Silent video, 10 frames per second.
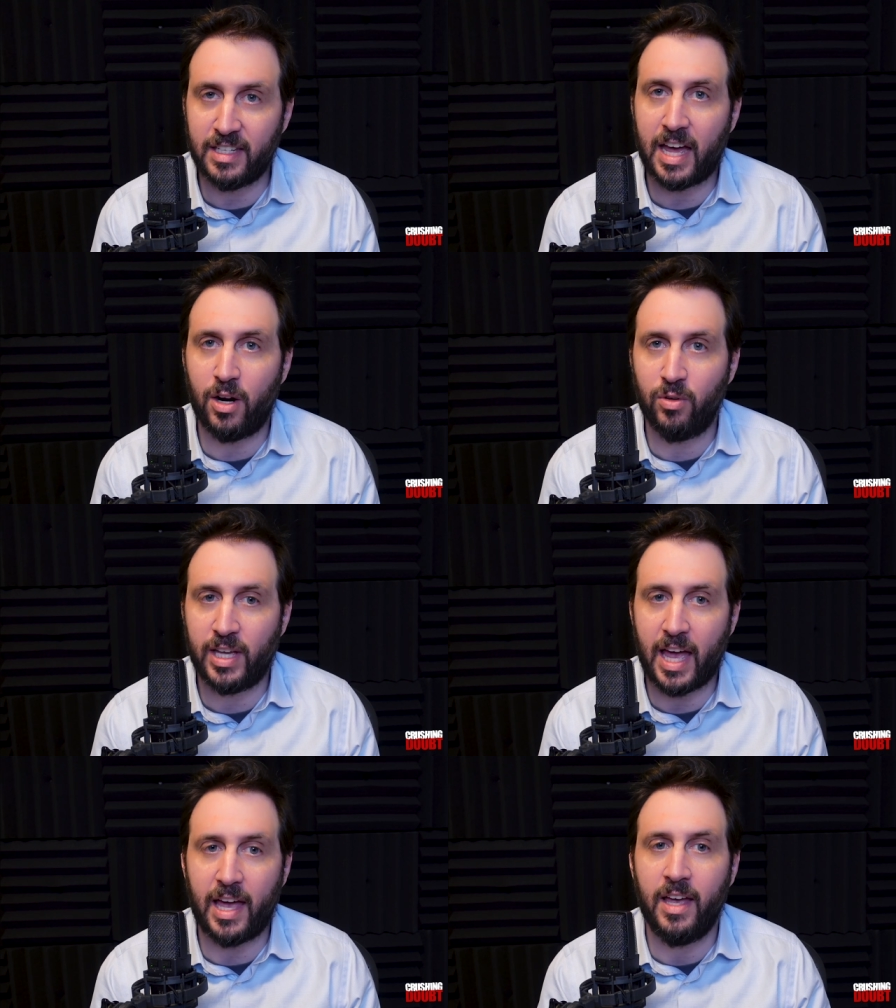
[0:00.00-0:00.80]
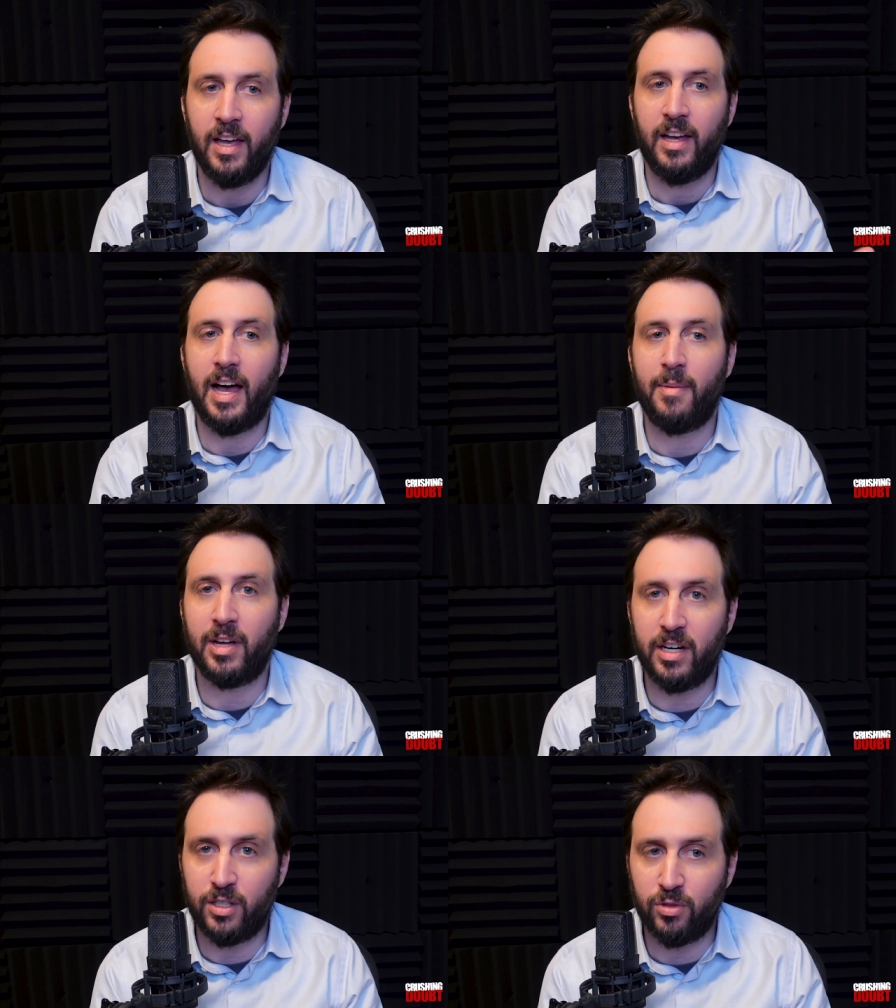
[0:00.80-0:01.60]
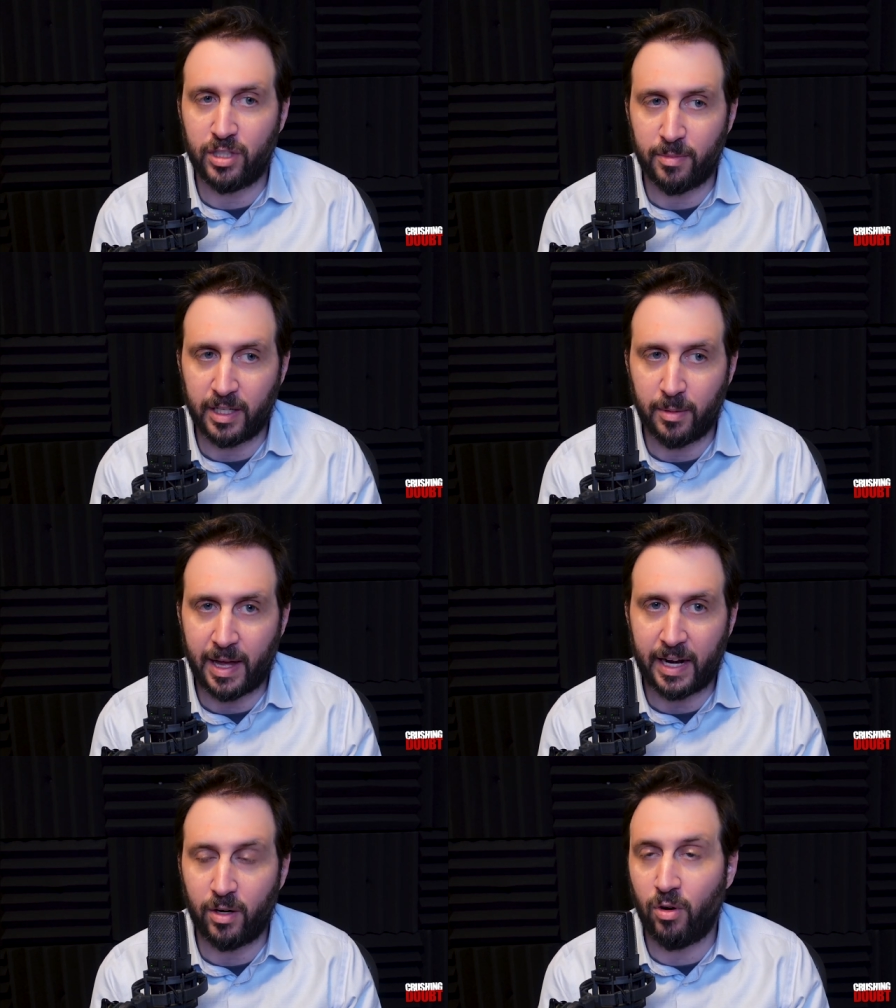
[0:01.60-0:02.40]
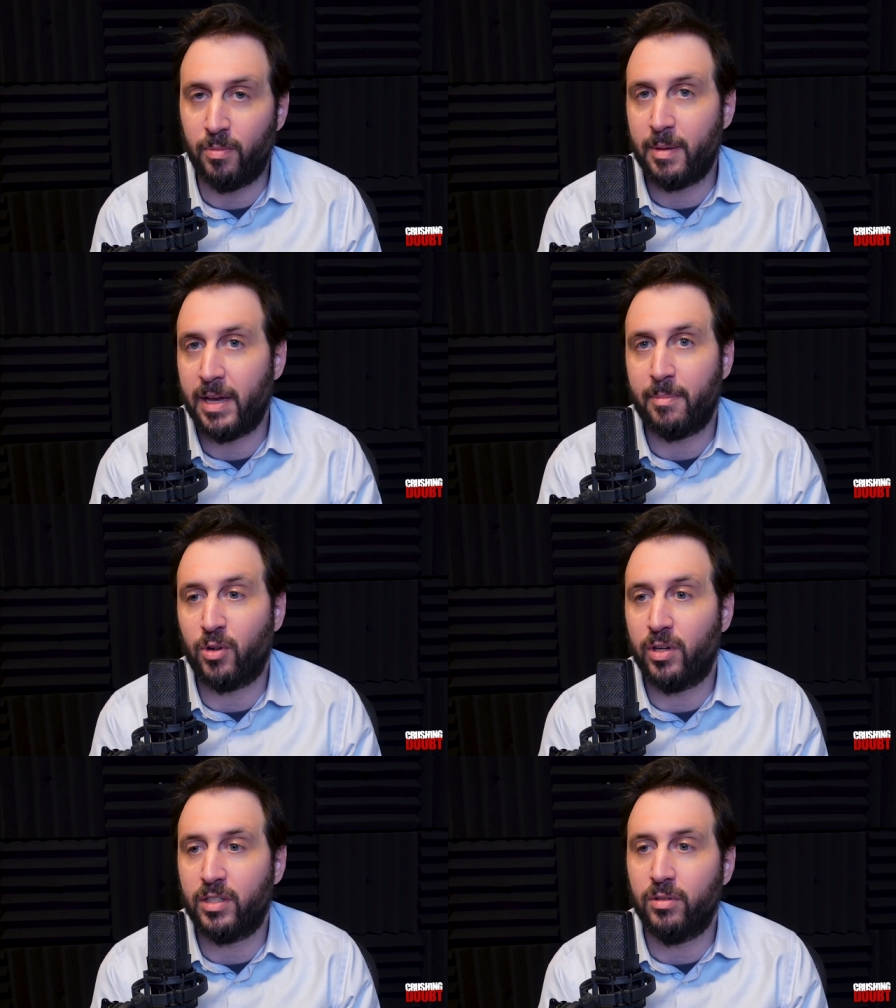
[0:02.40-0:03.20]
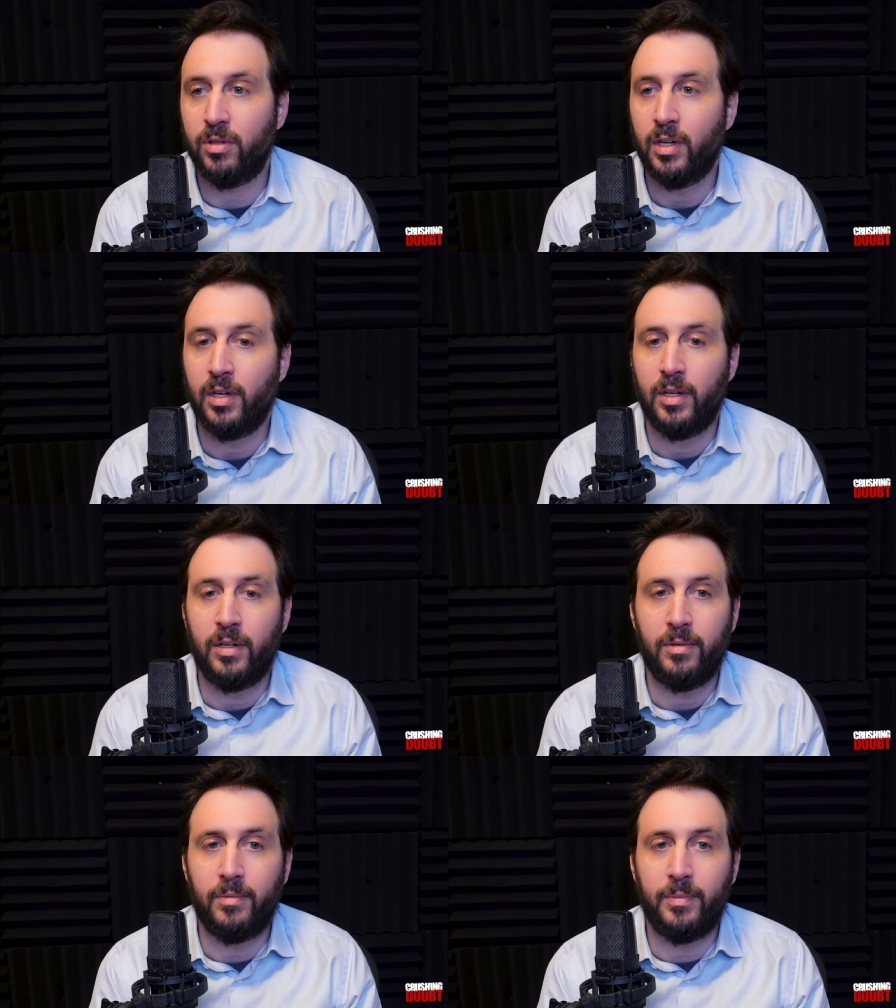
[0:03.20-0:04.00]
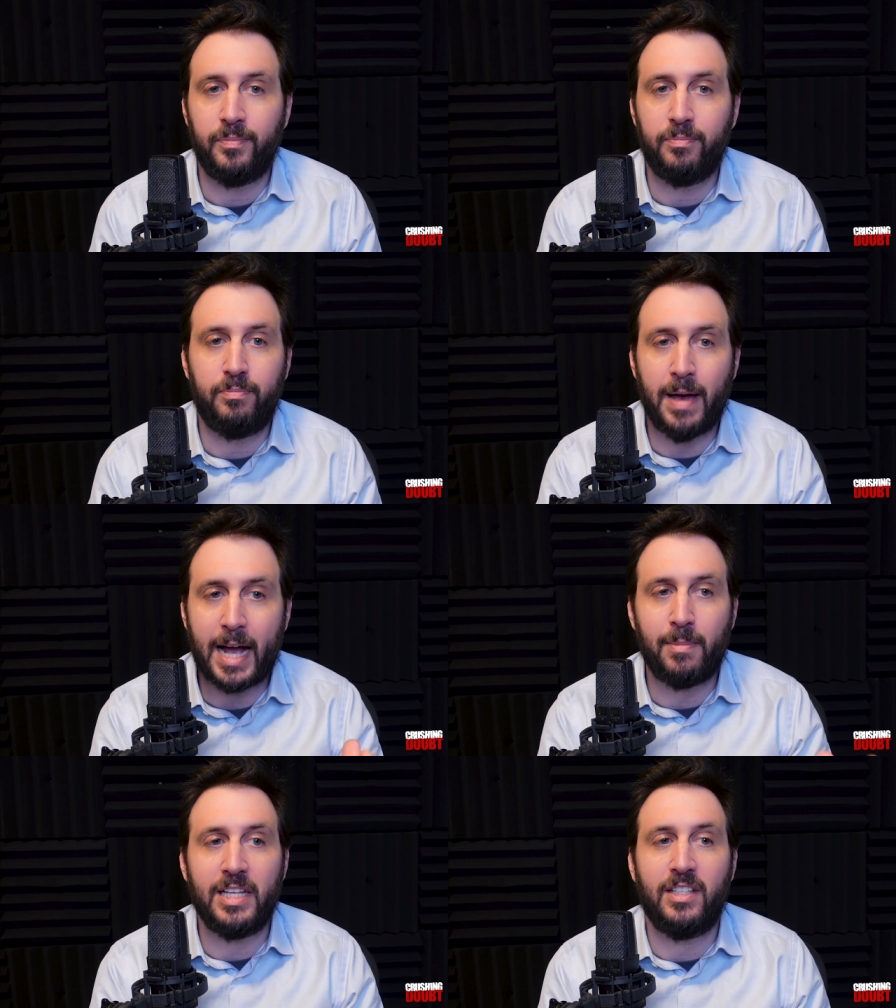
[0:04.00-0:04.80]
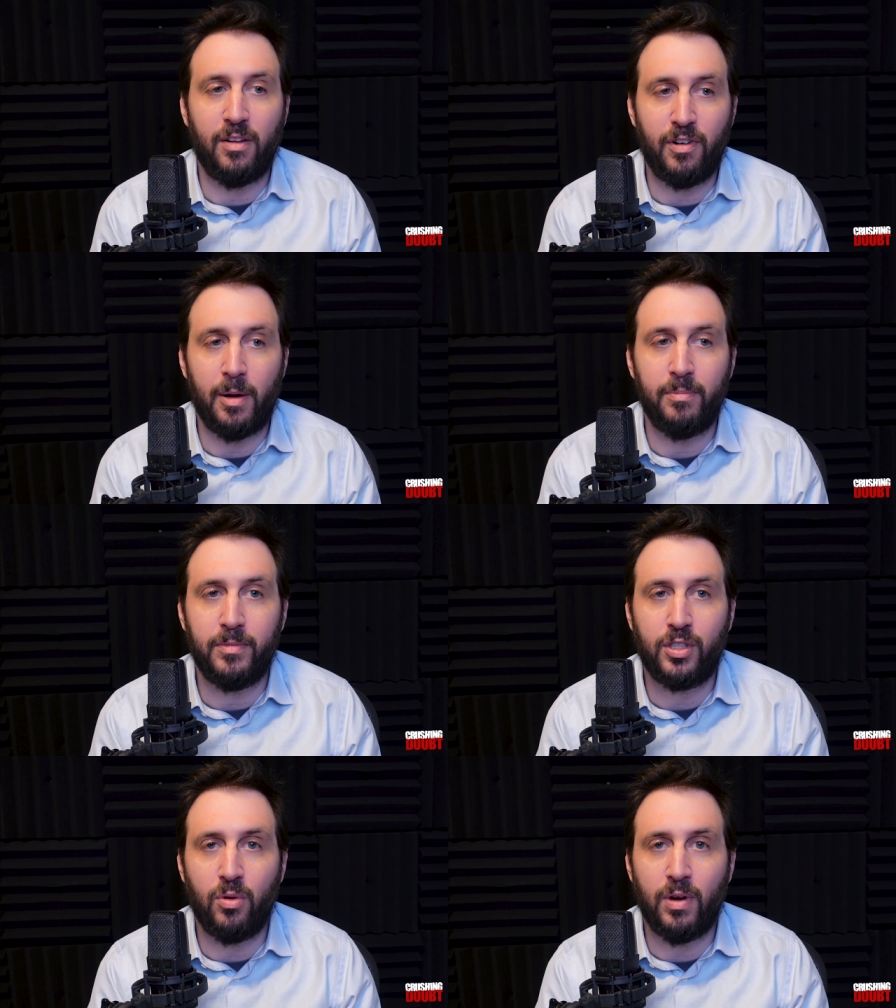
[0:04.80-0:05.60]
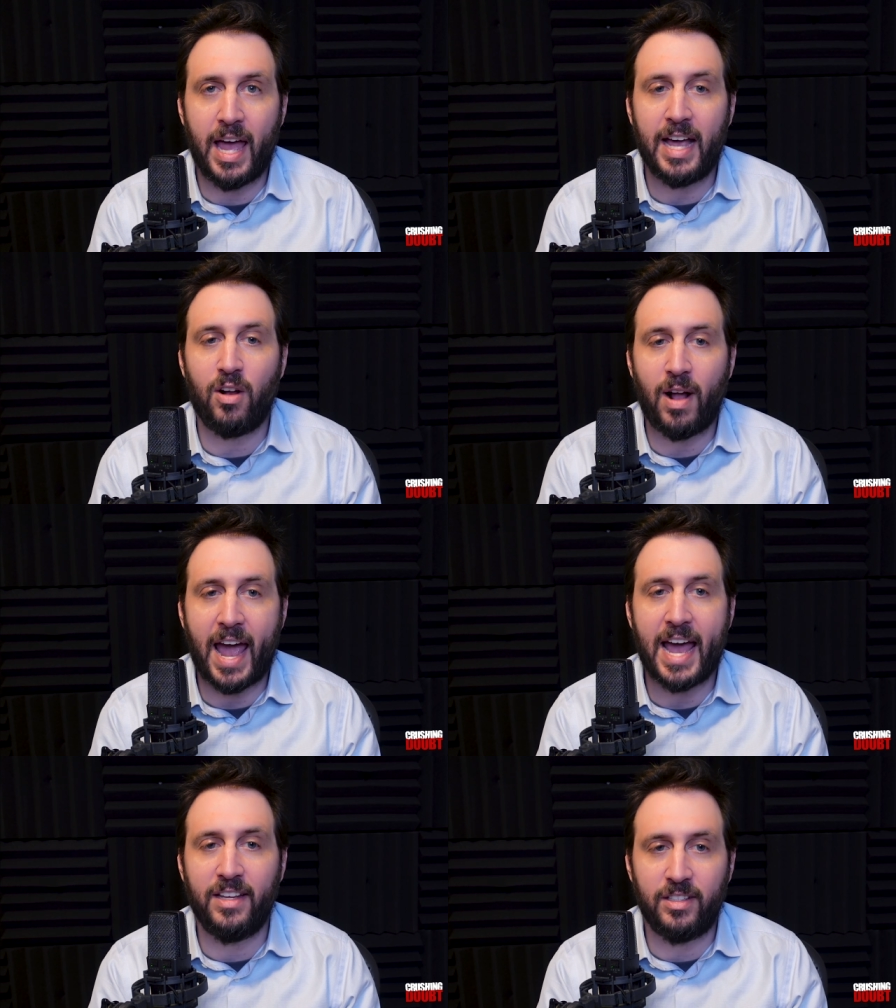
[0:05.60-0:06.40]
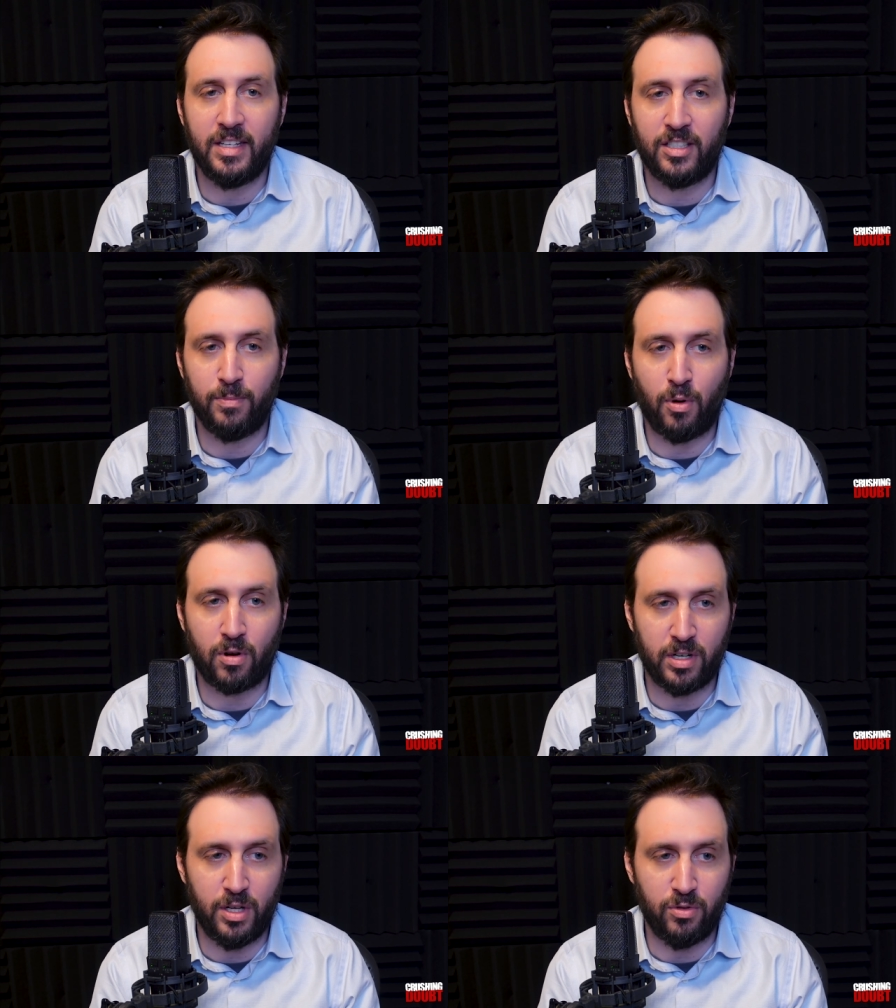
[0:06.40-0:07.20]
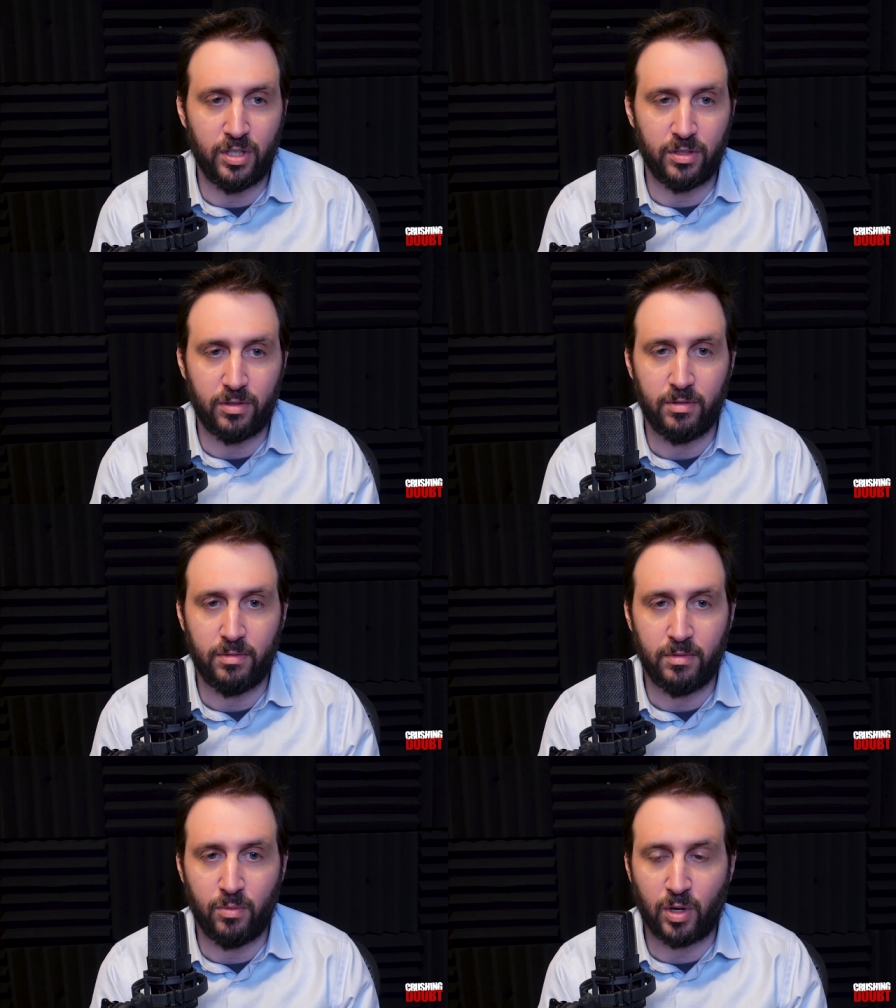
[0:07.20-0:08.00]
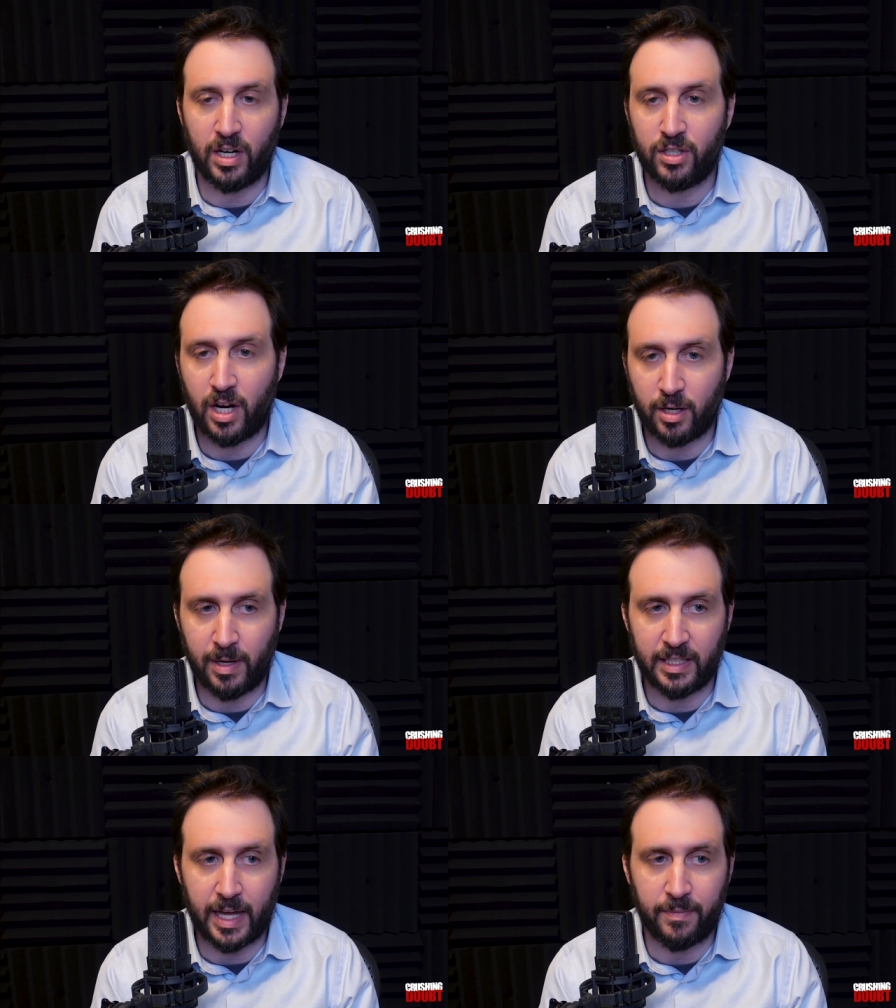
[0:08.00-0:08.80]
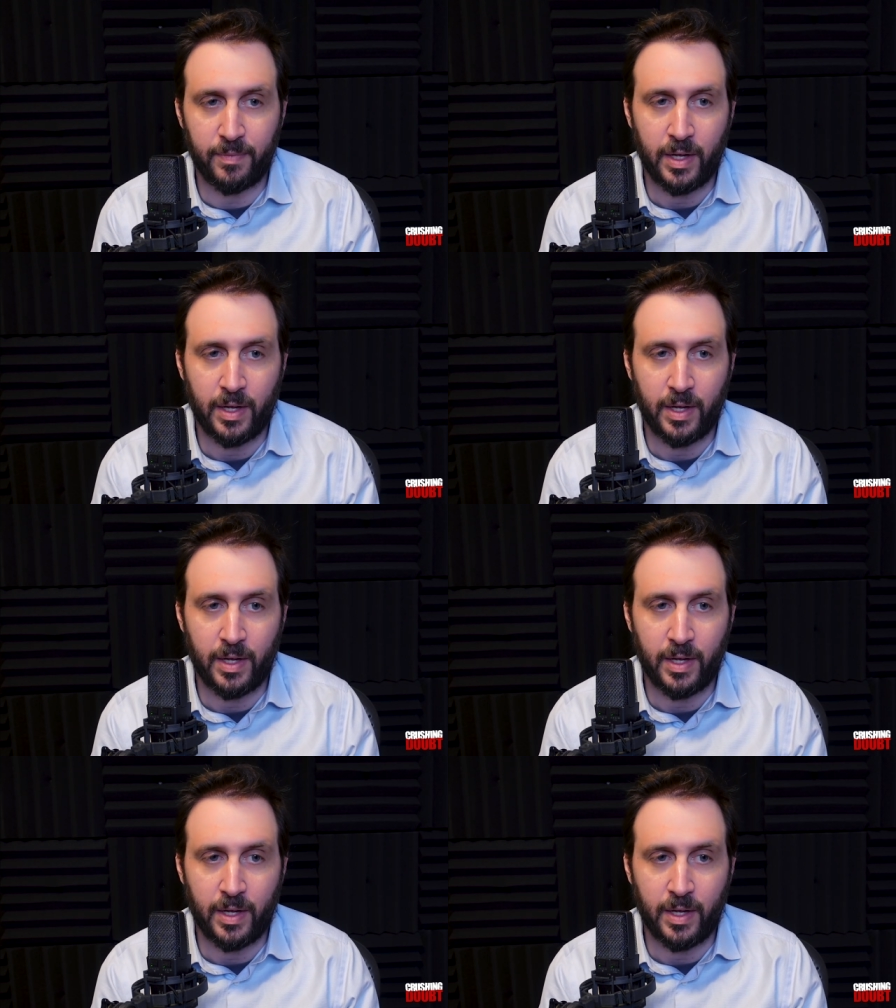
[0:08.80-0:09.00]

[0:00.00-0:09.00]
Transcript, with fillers: not okay. I'm going to do something about it. Or maybe I'm going to back myself up. So anger has its important uses. We're going to talk about that.